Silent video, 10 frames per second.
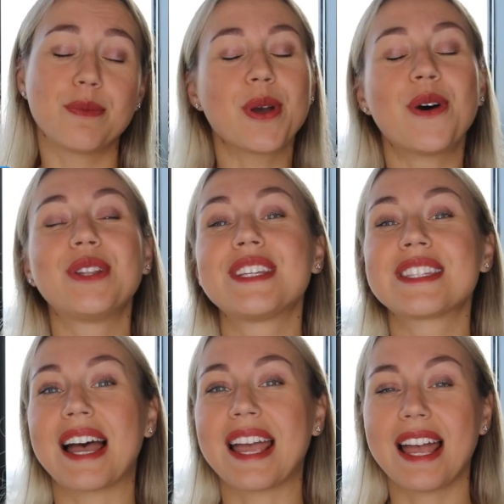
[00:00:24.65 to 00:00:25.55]
be
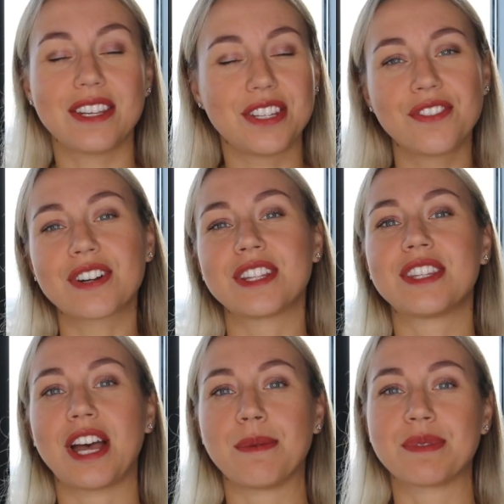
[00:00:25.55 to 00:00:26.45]
honest, I had
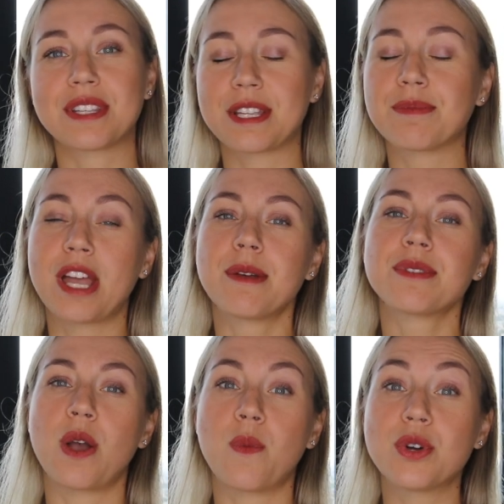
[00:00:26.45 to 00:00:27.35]
different times.
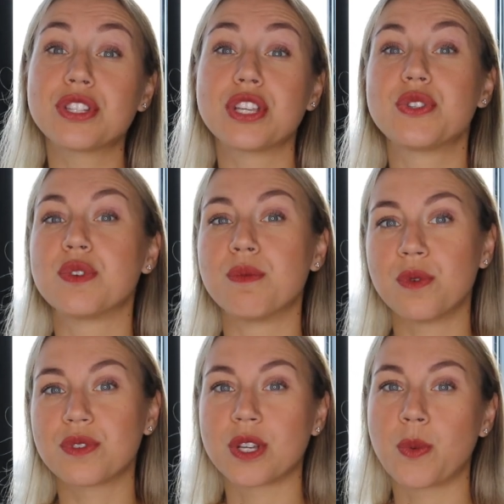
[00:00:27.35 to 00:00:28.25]
Sometimes I wanted to
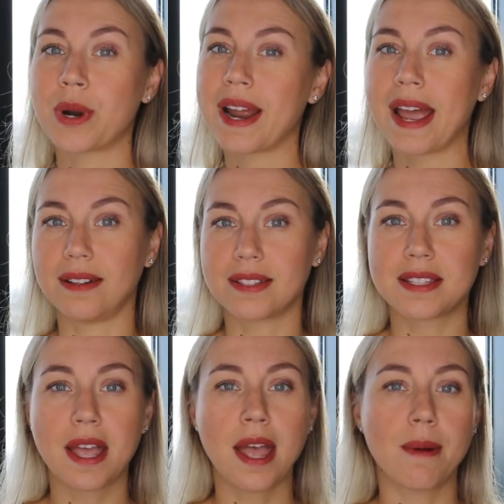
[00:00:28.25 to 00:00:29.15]
move somewhere
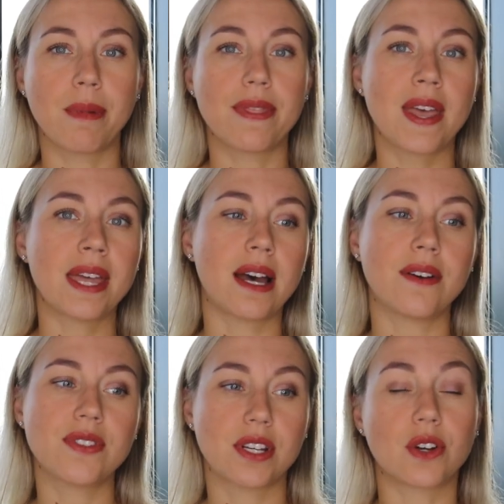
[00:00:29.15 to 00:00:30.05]
else, but then
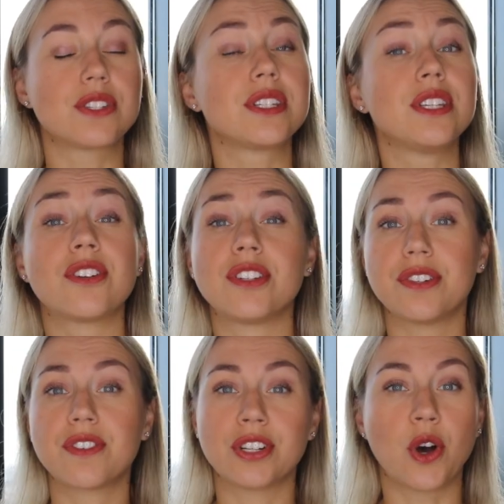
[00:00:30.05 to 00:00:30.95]
after considering
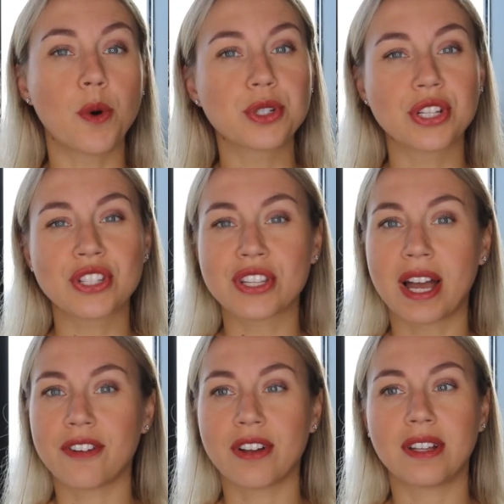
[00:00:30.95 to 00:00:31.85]
different options,
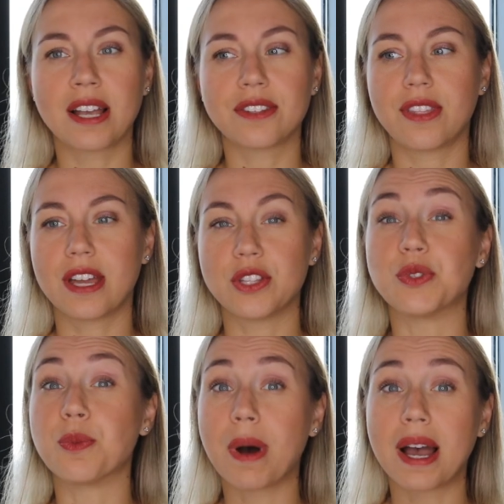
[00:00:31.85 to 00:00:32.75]
I realized that
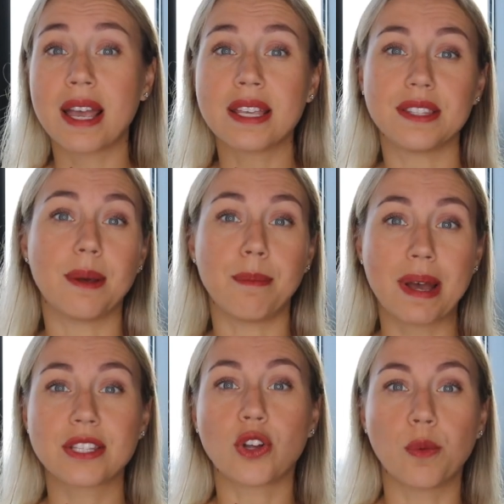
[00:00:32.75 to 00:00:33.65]
Dubai is the
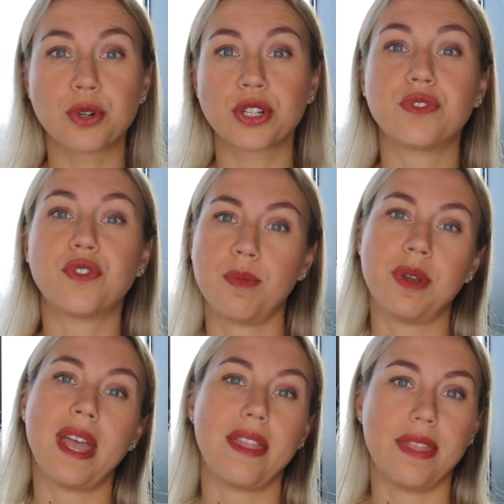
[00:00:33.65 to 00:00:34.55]
best option for
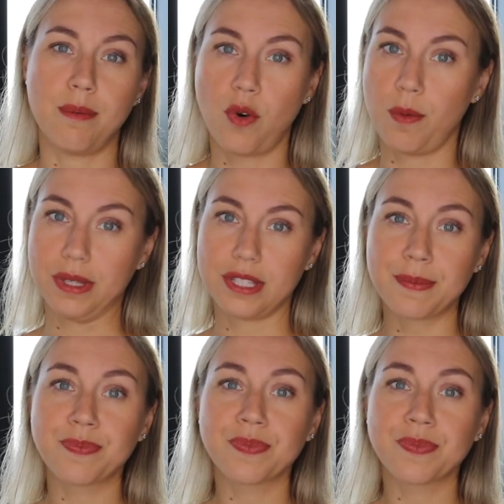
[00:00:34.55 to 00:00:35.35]
me at the moment.